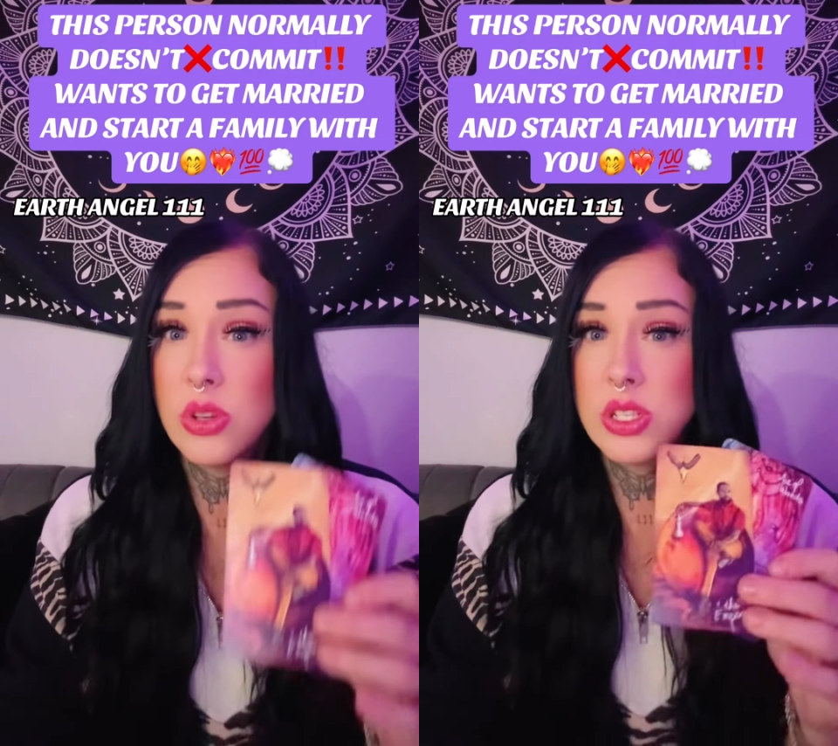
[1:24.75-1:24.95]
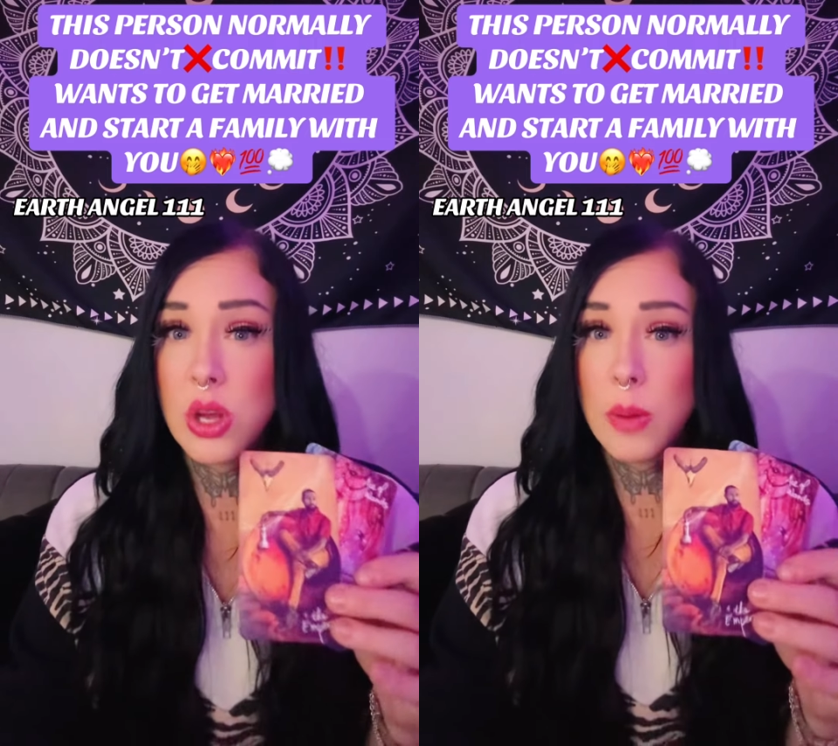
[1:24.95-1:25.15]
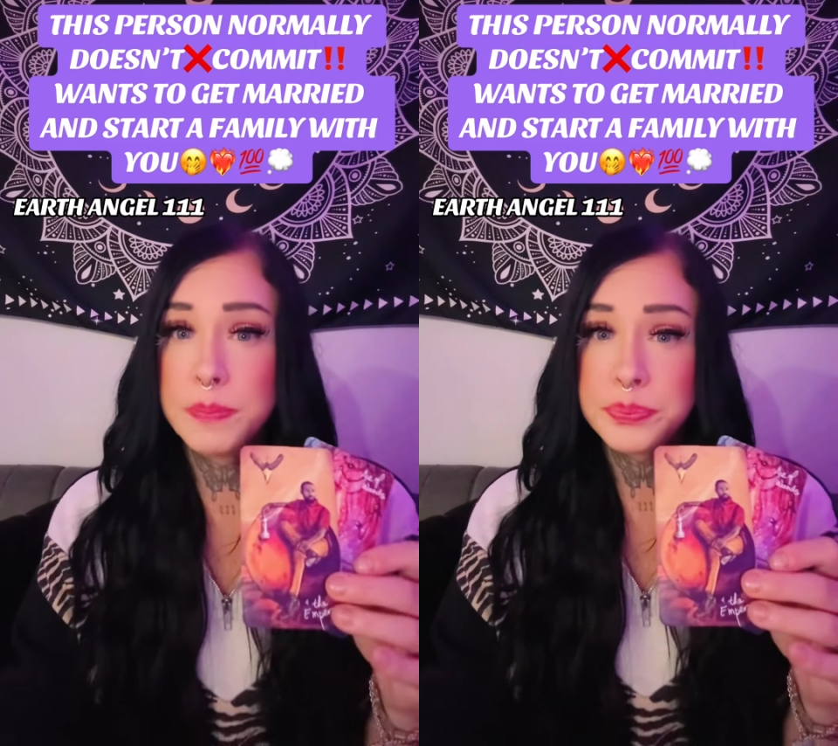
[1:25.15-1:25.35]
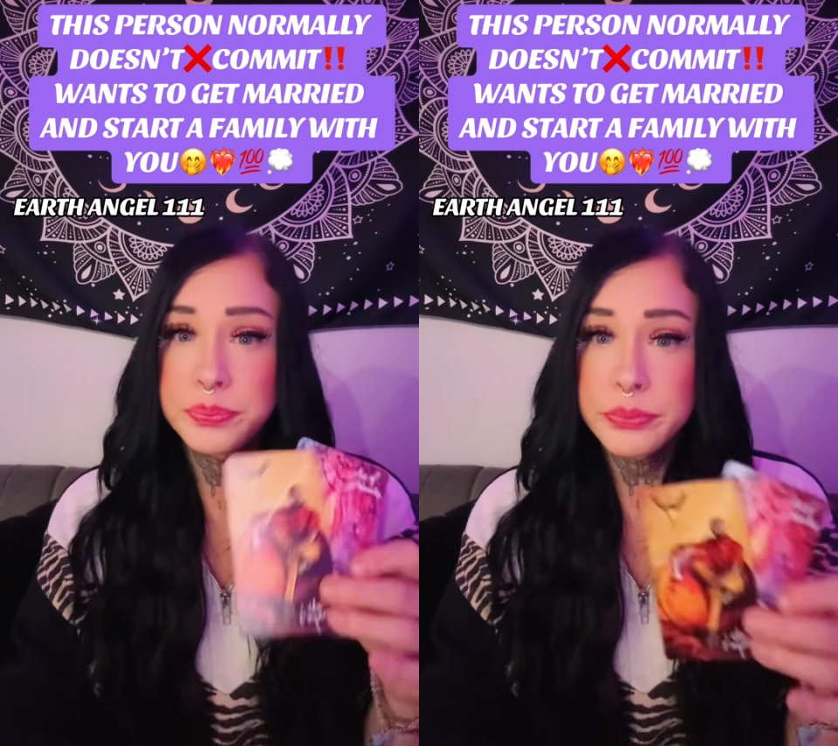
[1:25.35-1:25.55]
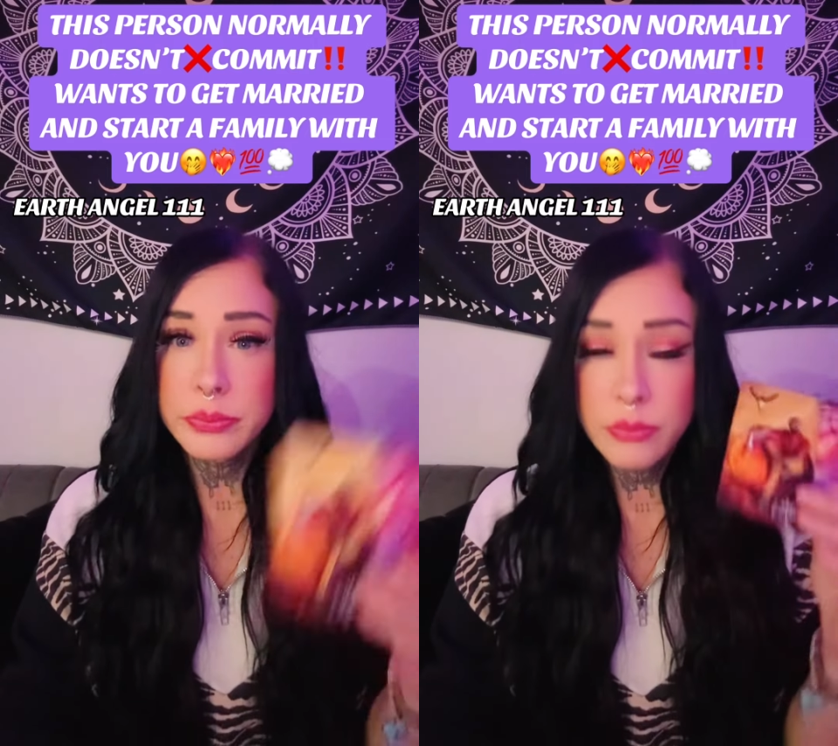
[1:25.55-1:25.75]
So
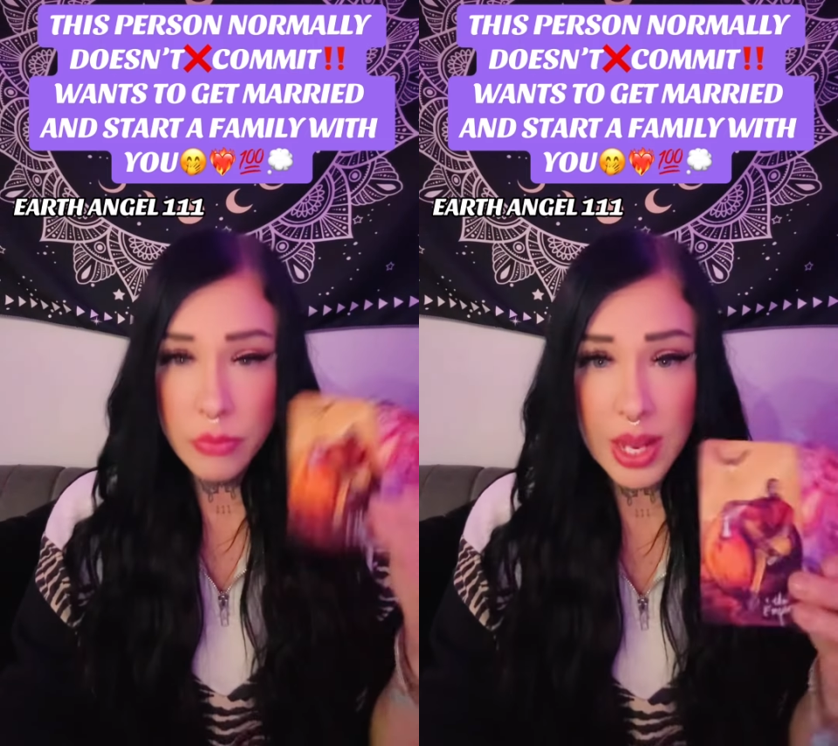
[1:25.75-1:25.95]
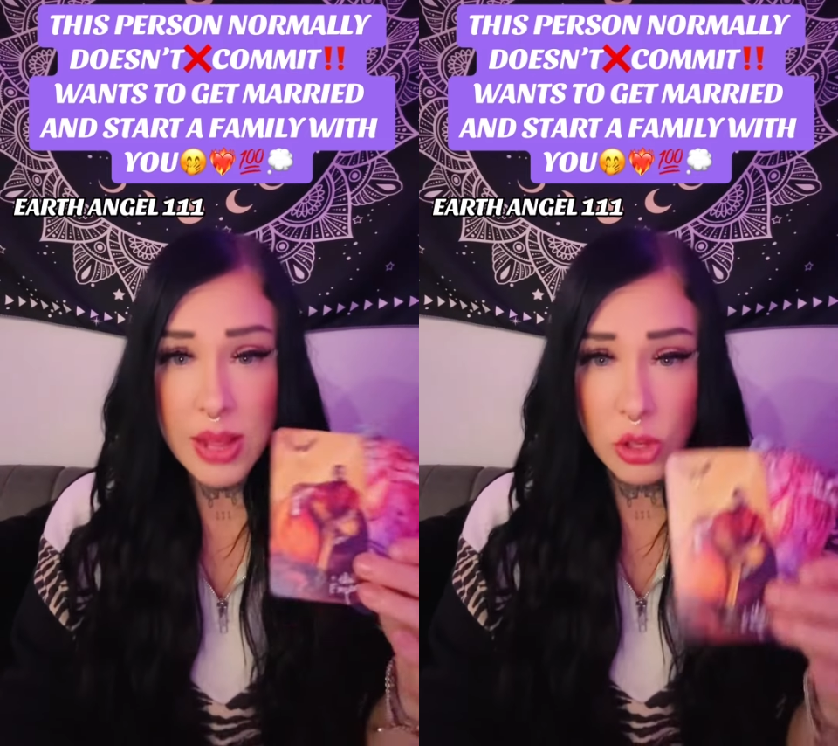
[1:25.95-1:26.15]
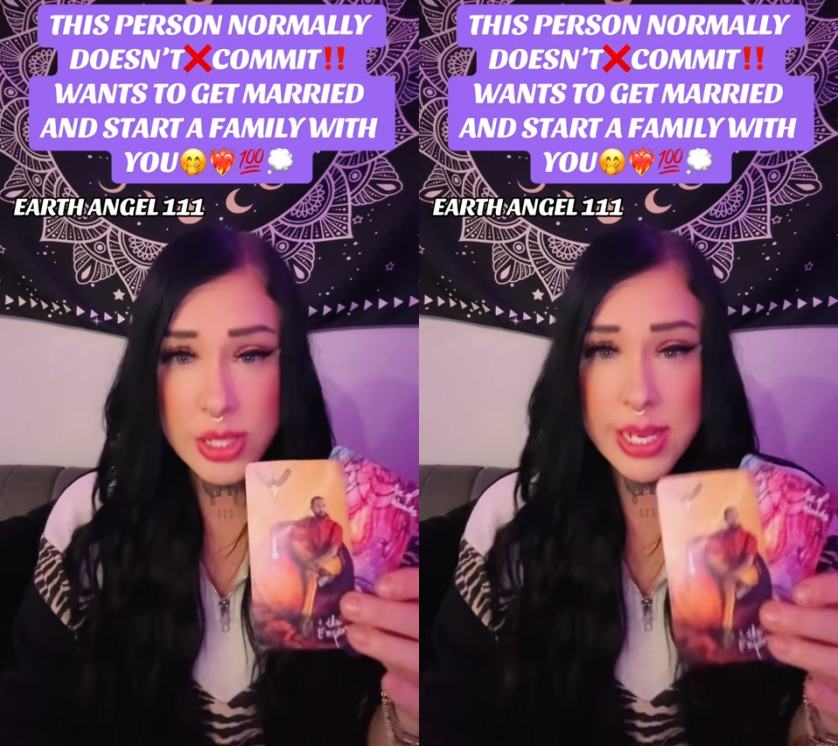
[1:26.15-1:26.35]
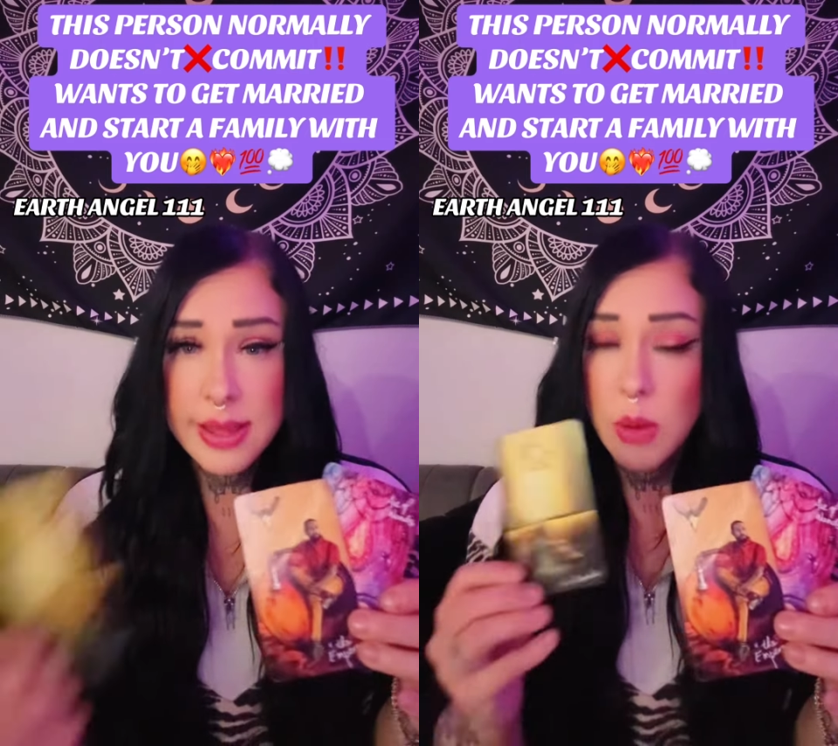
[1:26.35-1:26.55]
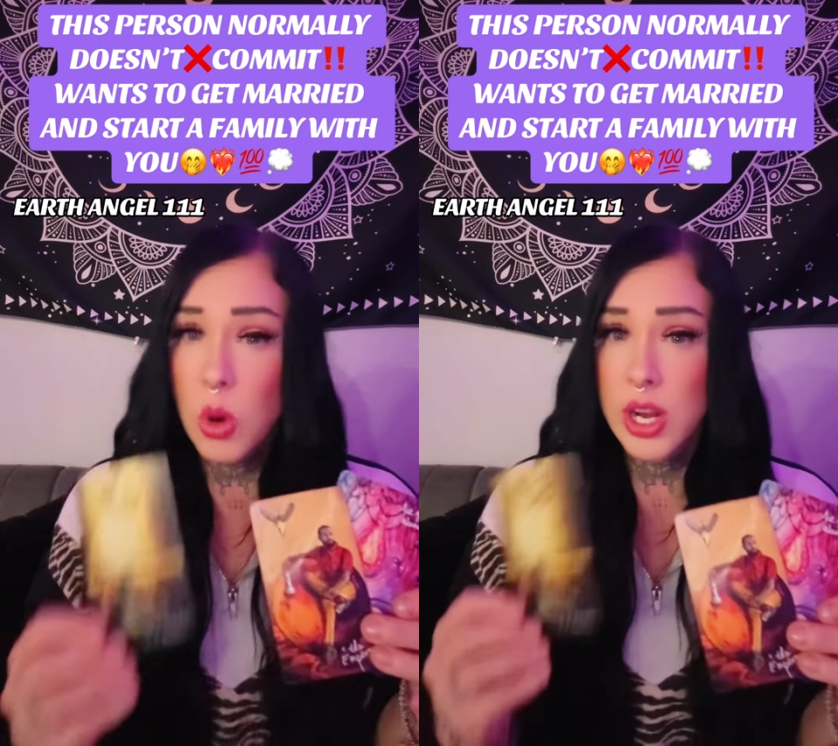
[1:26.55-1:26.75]
it looks like
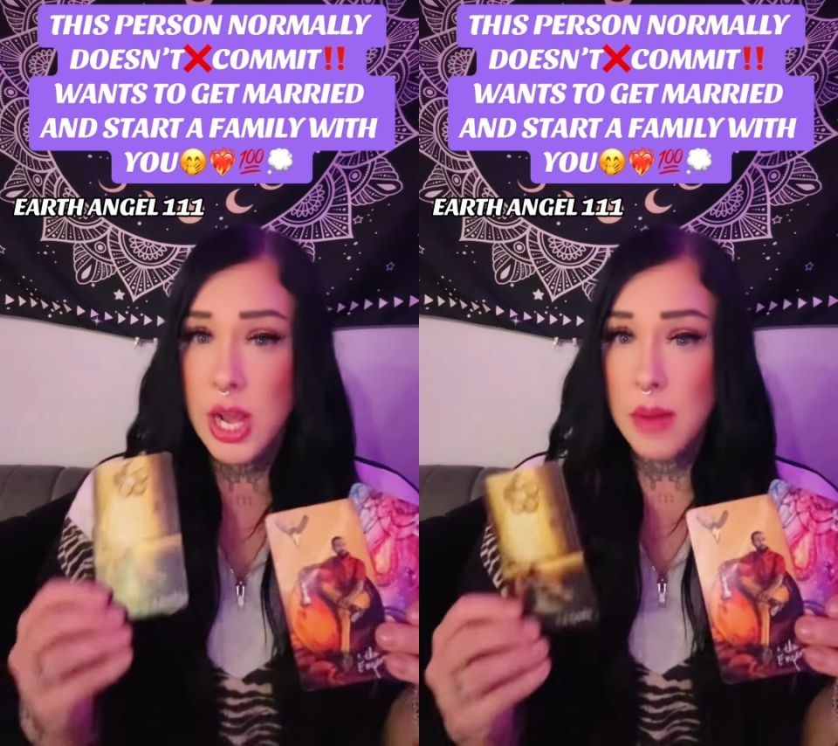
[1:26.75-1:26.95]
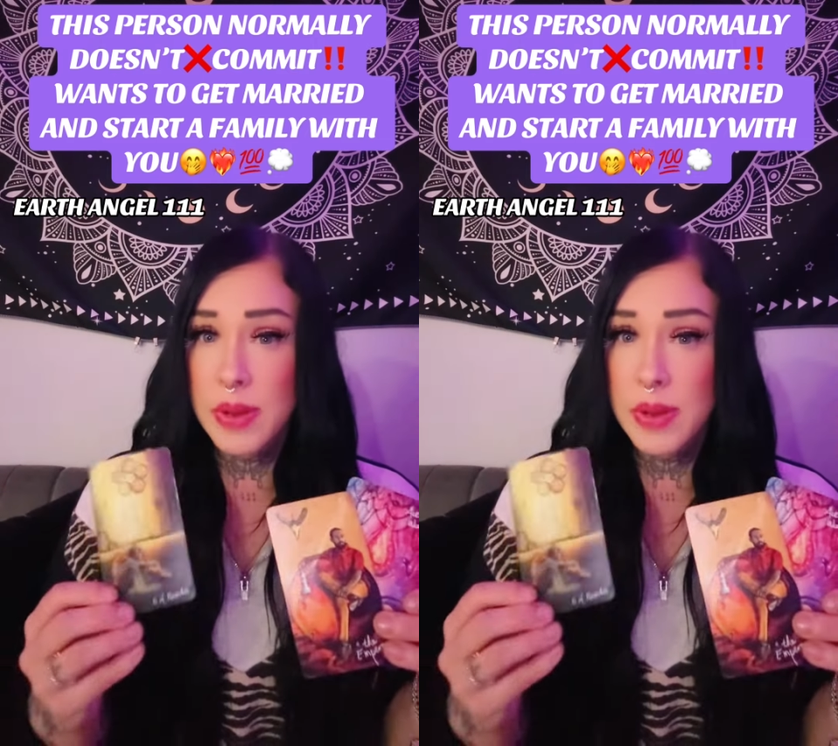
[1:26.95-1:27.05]
they want to come